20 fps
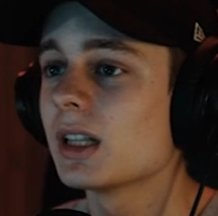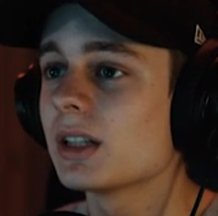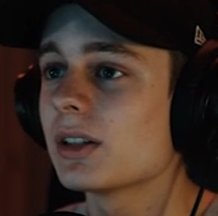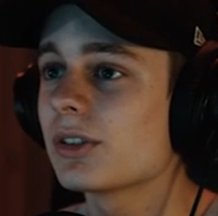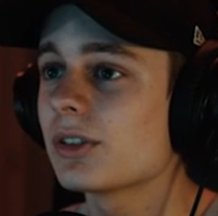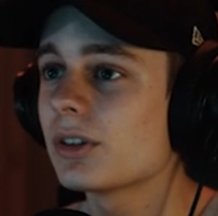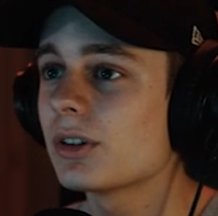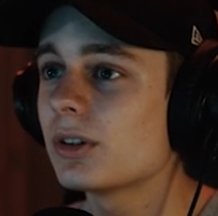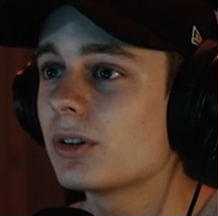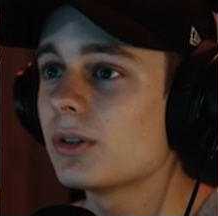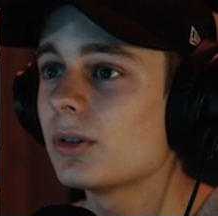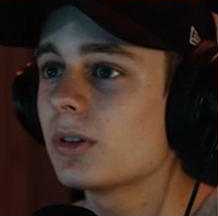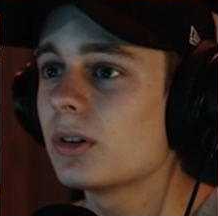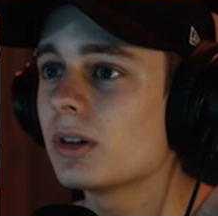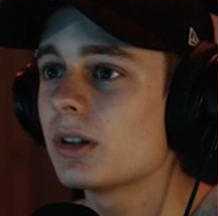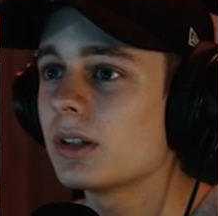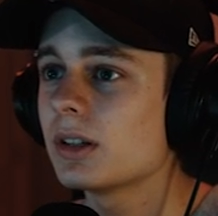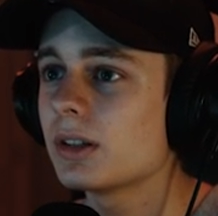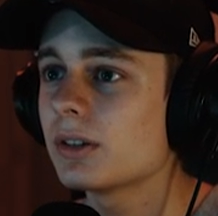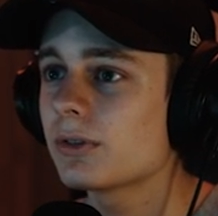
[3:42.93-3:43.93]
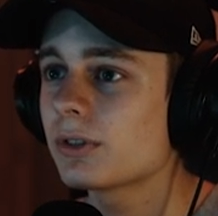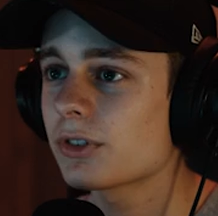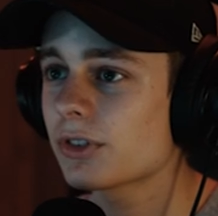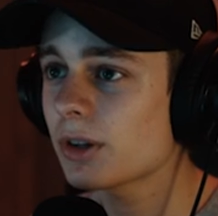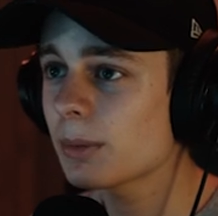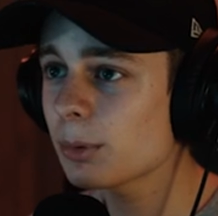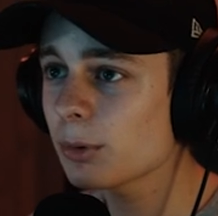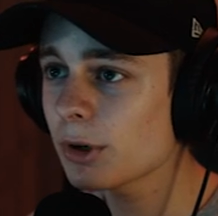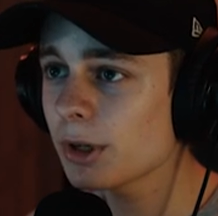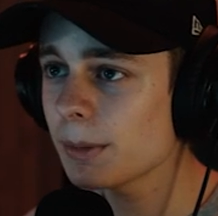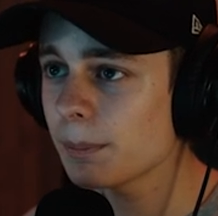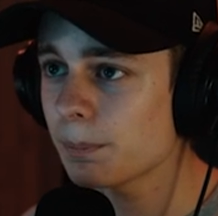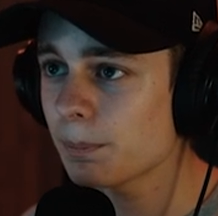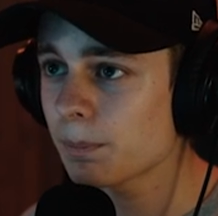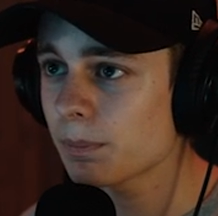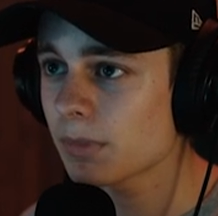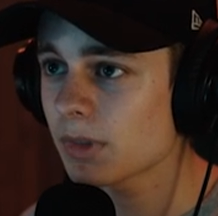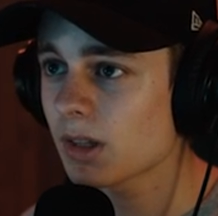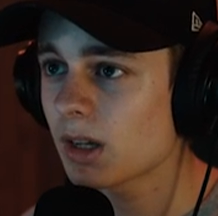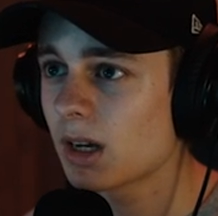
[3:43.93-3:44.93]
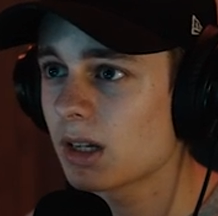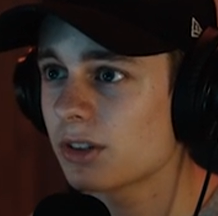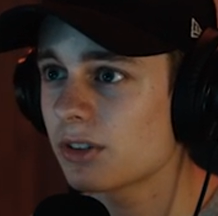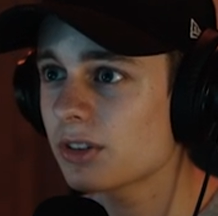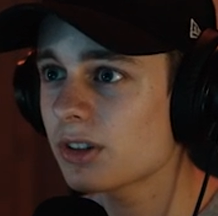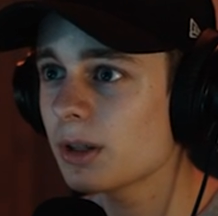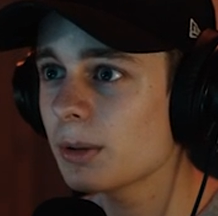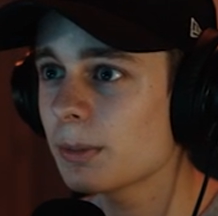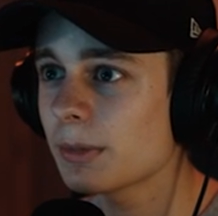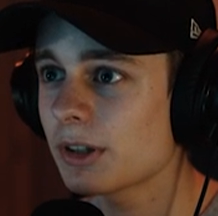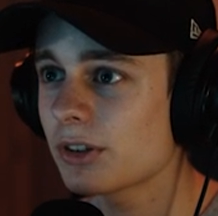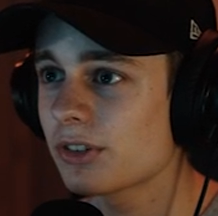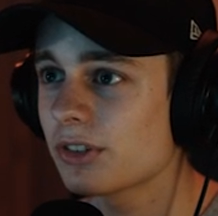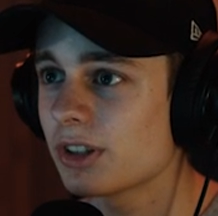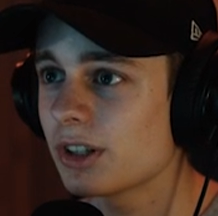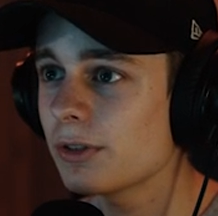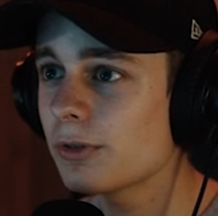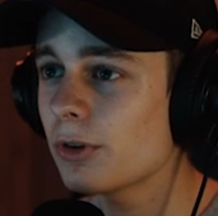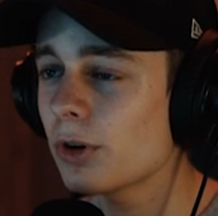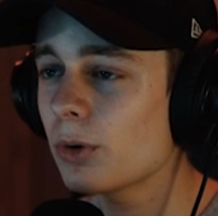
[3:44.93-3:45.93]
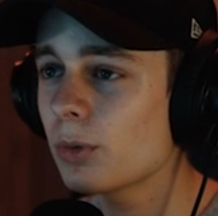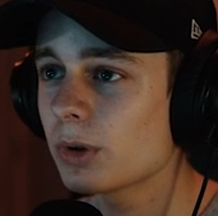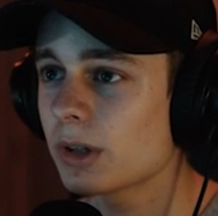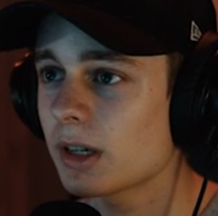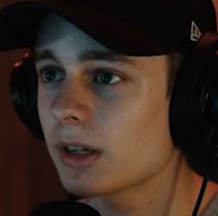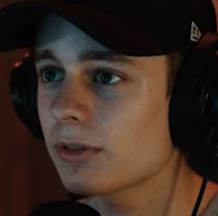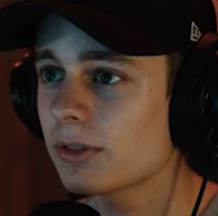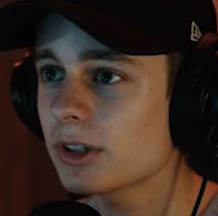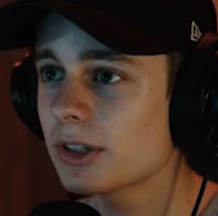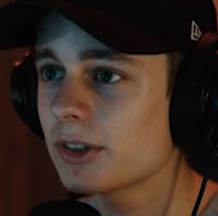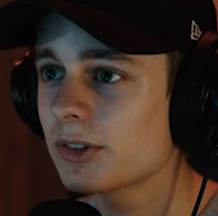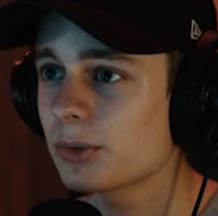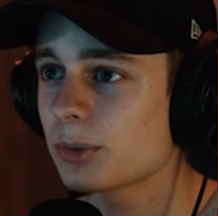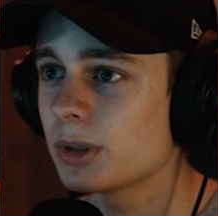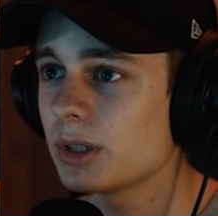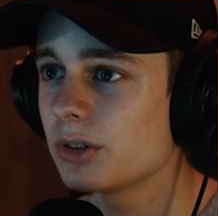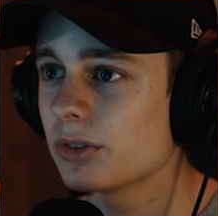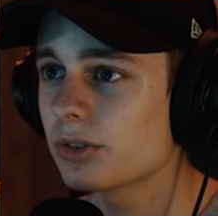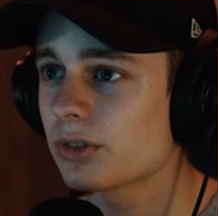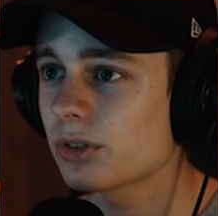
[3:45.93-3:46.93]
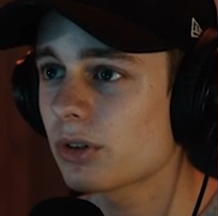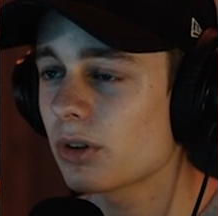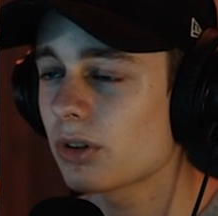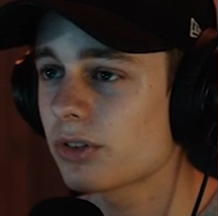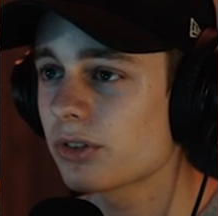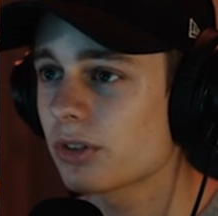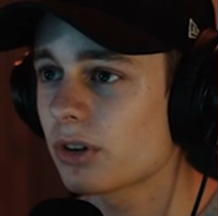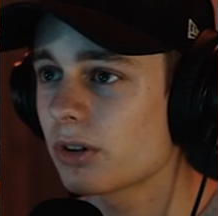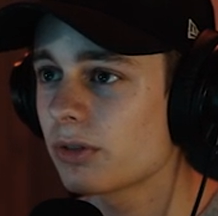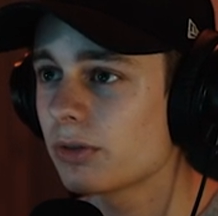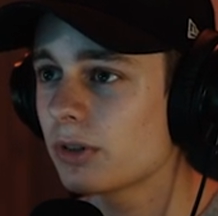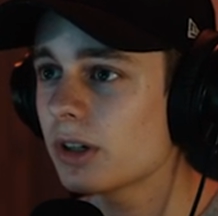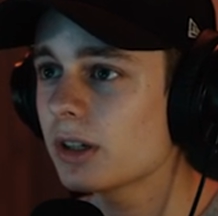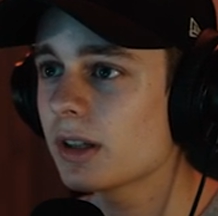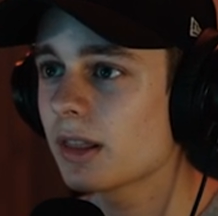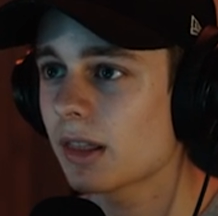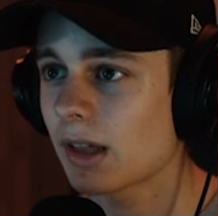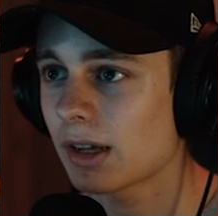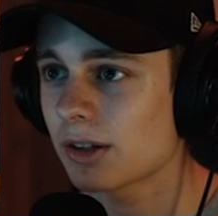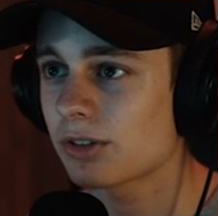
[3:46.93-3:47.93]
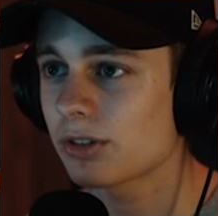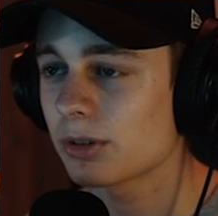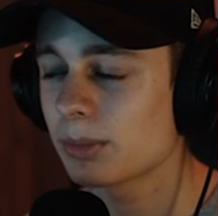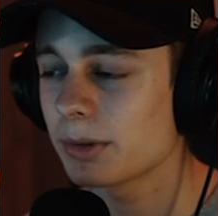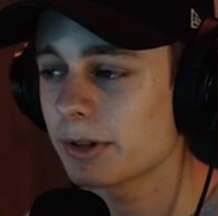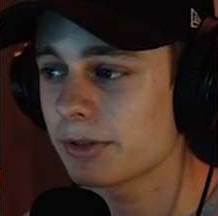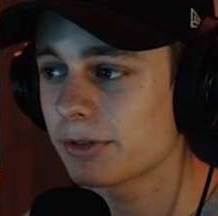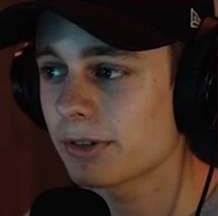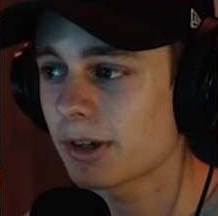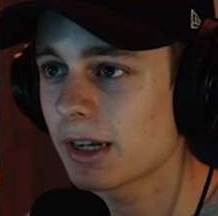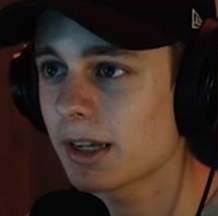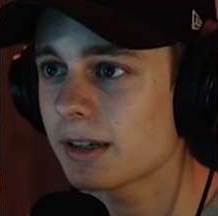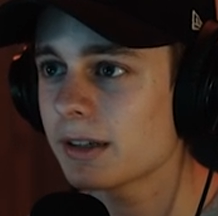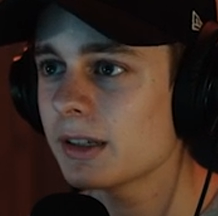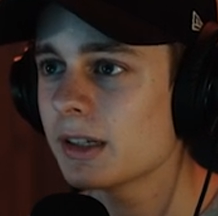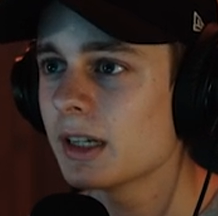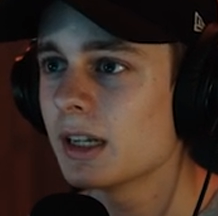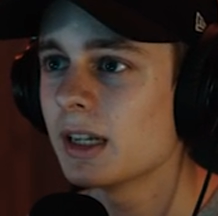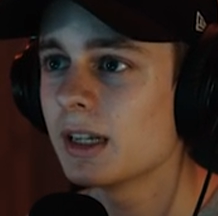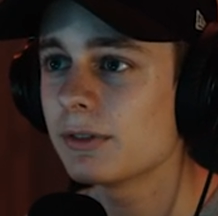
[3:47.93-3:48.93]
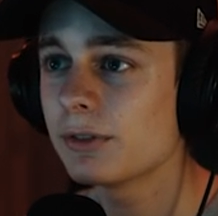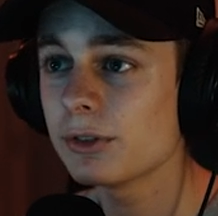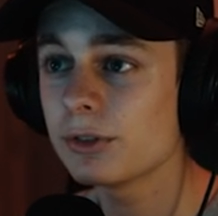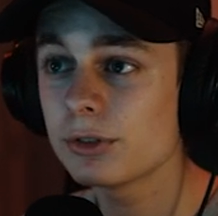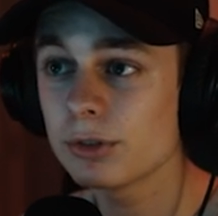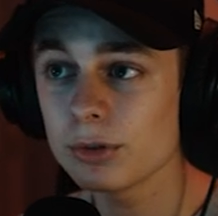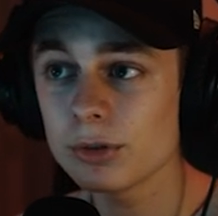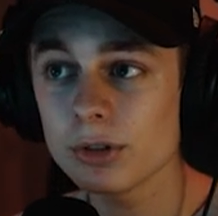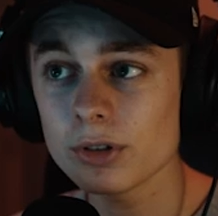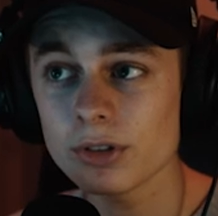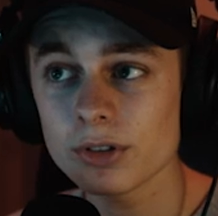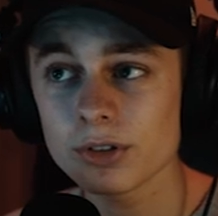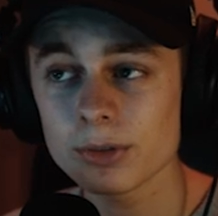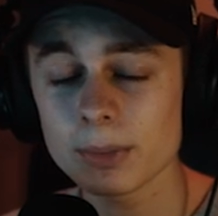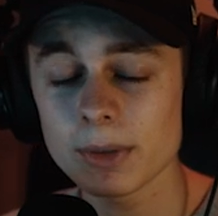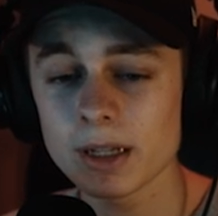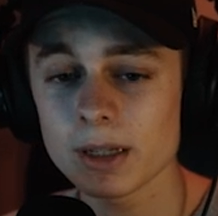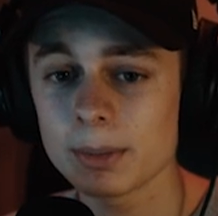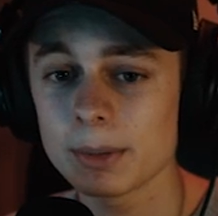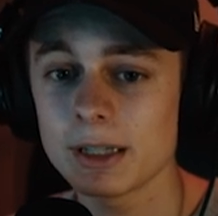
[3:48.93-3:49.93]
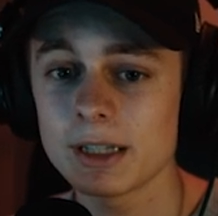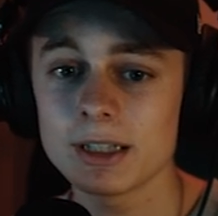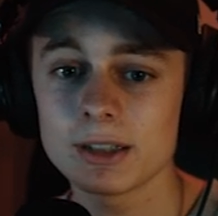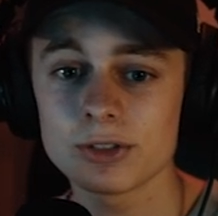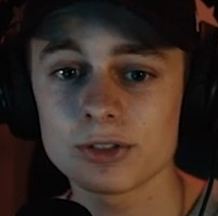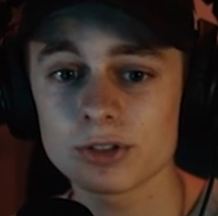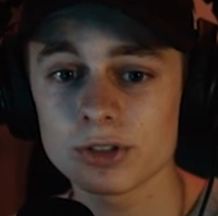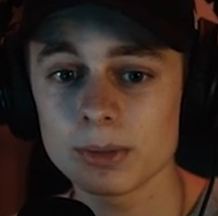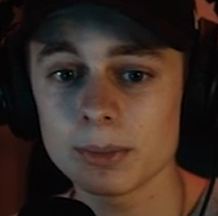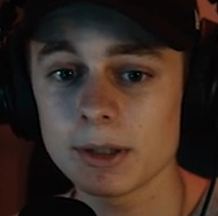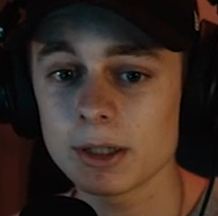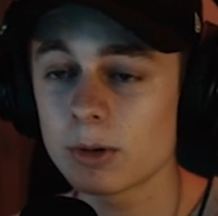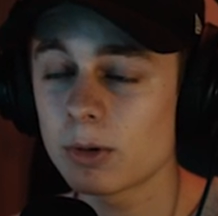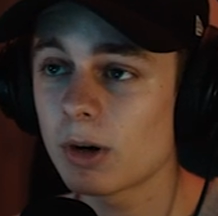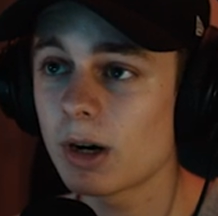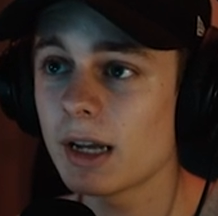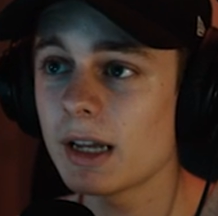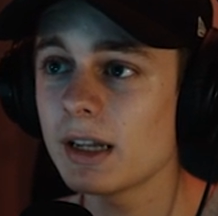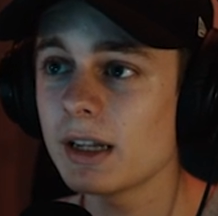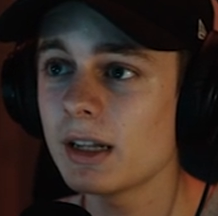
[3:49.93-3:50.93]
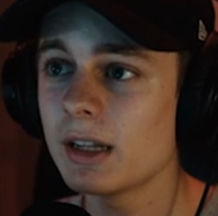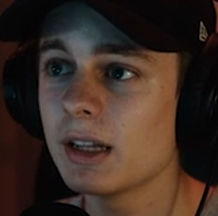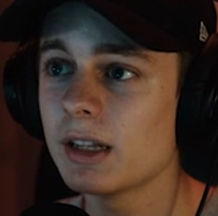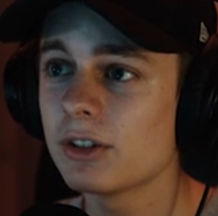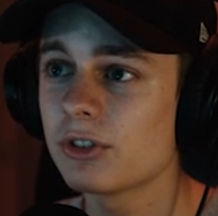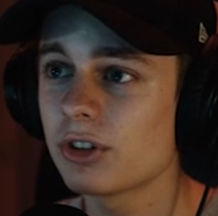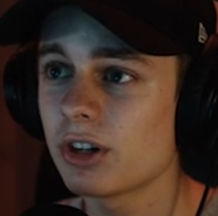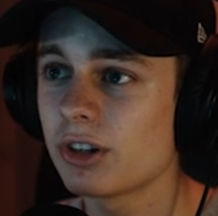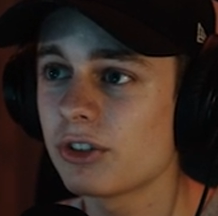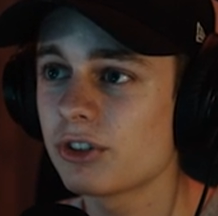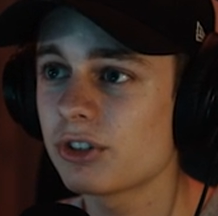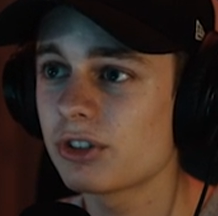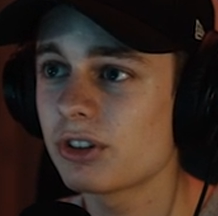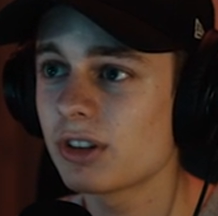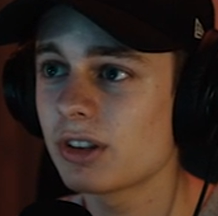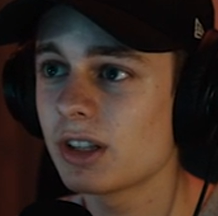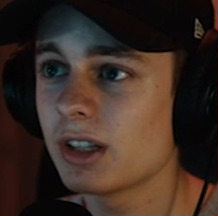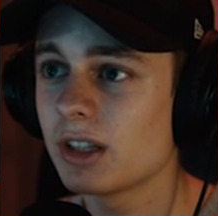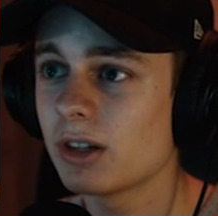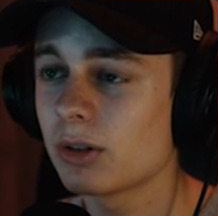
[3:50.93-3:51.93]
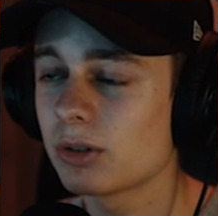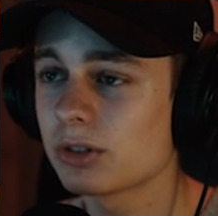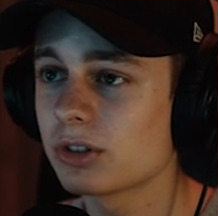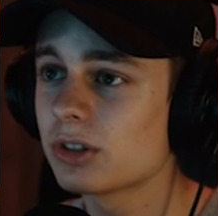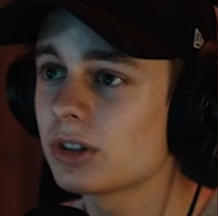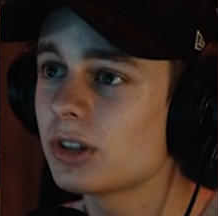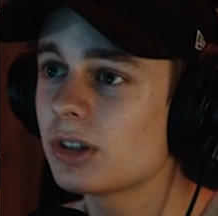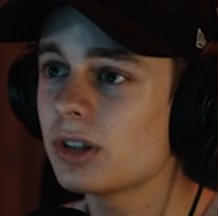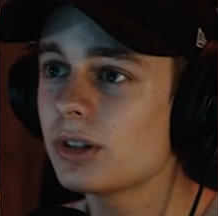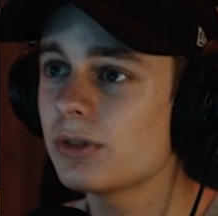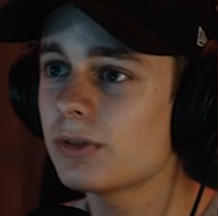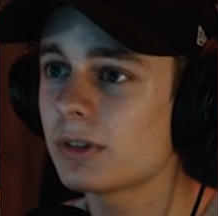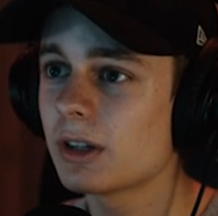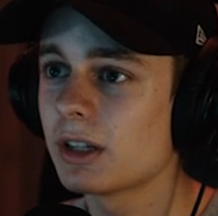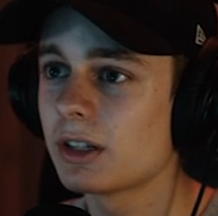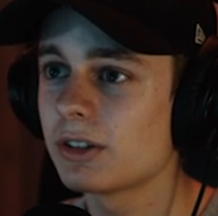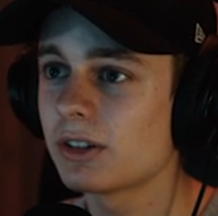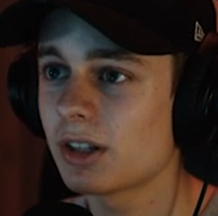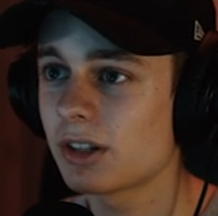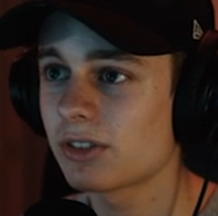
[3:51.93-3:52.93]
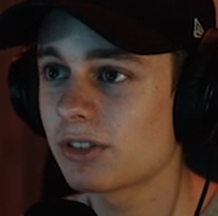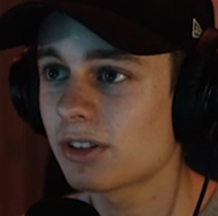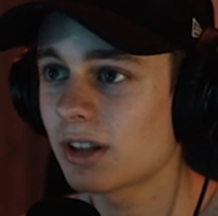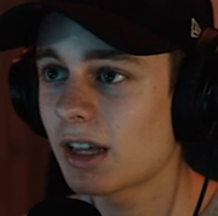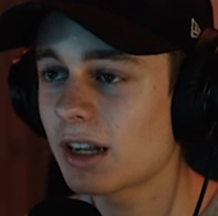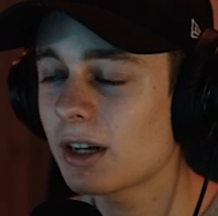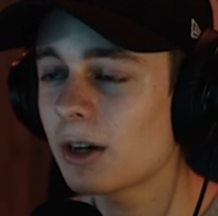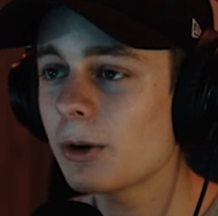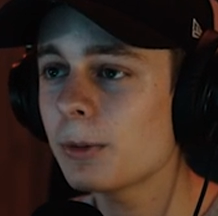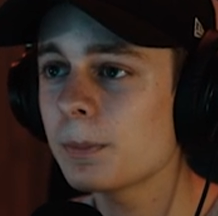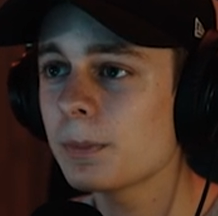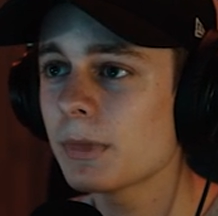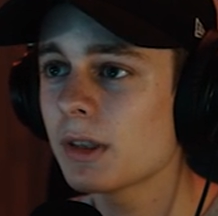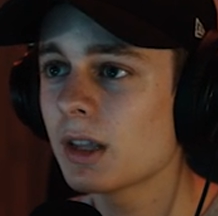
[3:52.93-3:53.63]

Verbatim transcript: So for sample rate, Uh, just keep this default. Whatever it is when you install the software, that should be fine. If you do notice your mic being extremely quiet, change it to the alternative and test that out.